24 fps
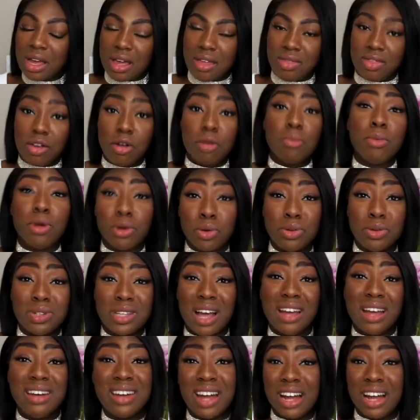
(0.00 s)
There are models
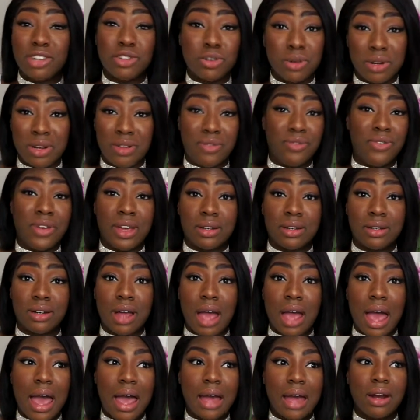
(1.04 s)
that are naturally fit,
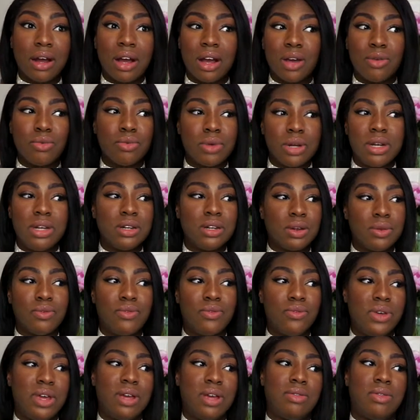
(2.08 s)
and I really don't
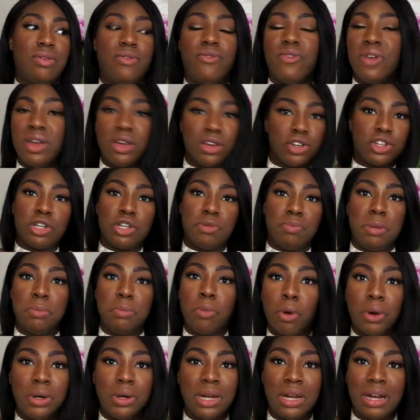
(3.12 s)
think the finger should be
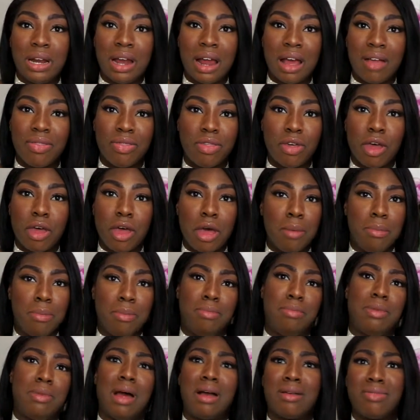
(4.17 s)
pointed at
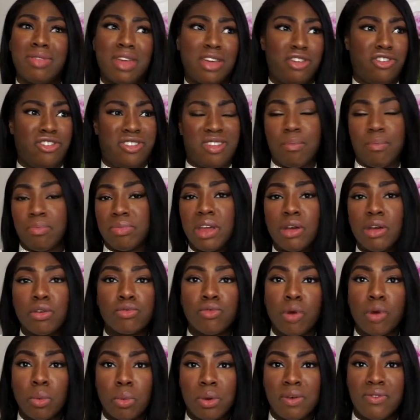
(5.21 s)
them like there's something
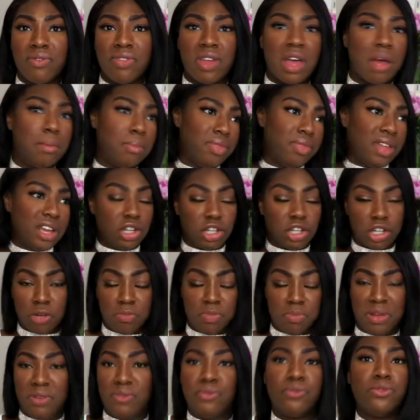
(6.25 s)
wrong with them and they should
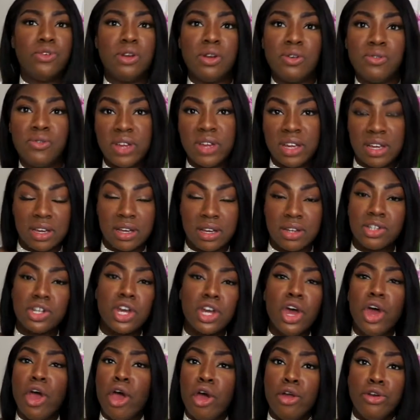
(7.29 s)
be fuller figured.
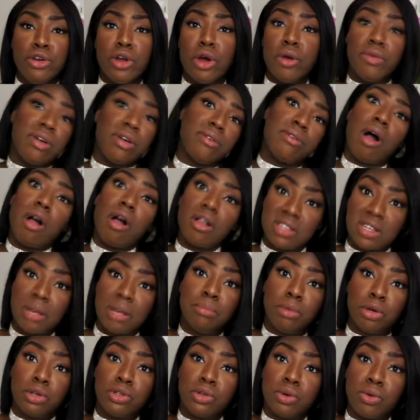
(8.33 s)
No, there are some
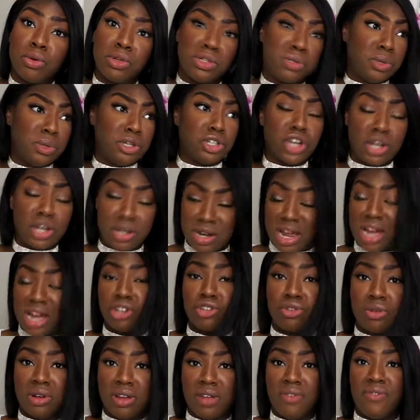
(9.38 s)
models which are
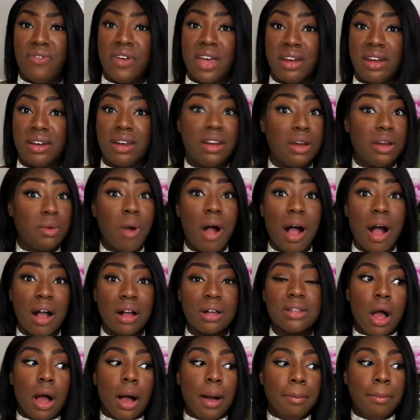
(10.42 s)
naturally fit and it
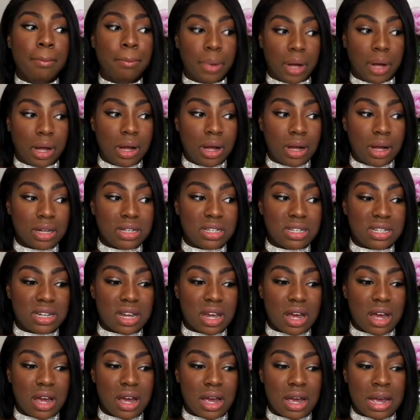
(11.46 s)
works. But
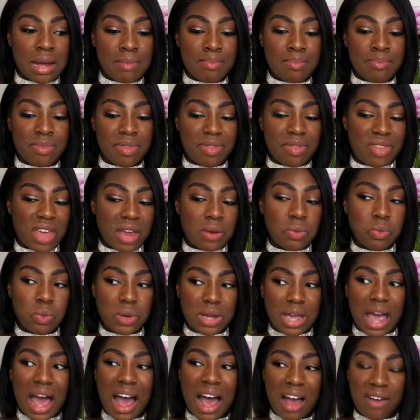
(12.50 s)
then we
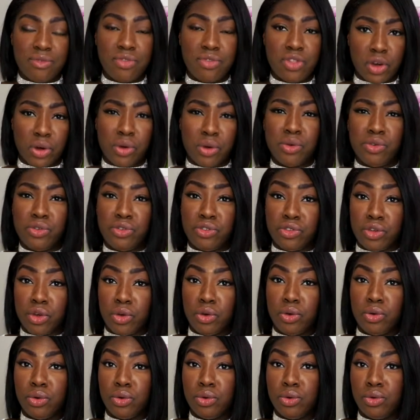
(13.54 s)
have those
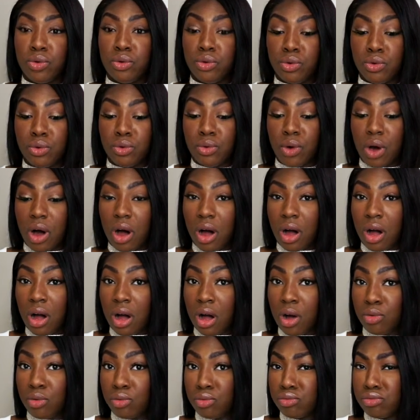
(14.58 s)
who
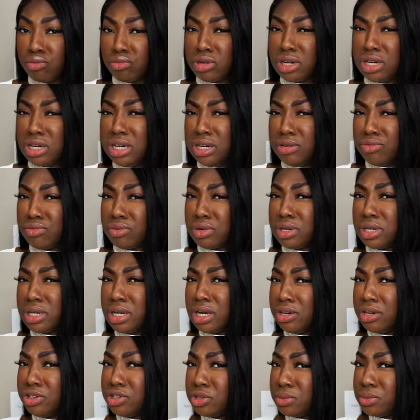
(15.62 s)
are really, really
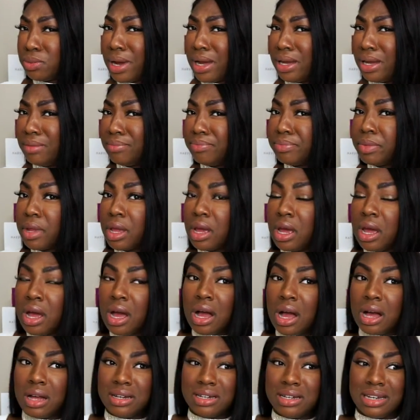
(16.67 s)
underweight.
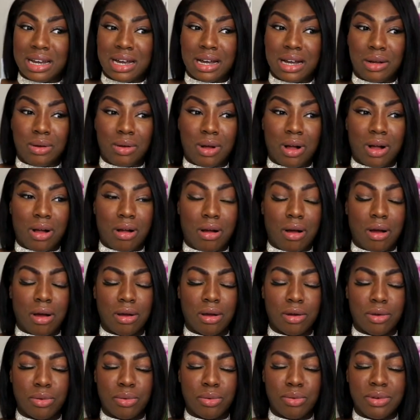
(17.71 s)
Now,
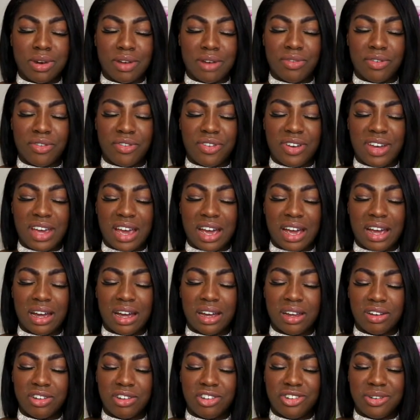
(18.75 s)
I'll never
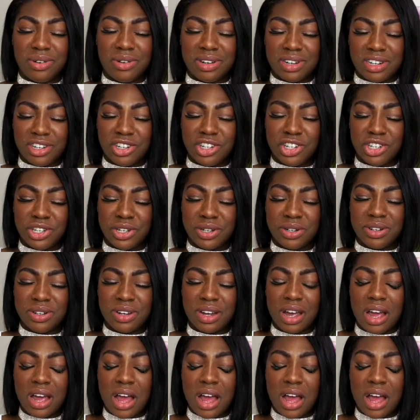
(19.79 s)
forget doing this shoot,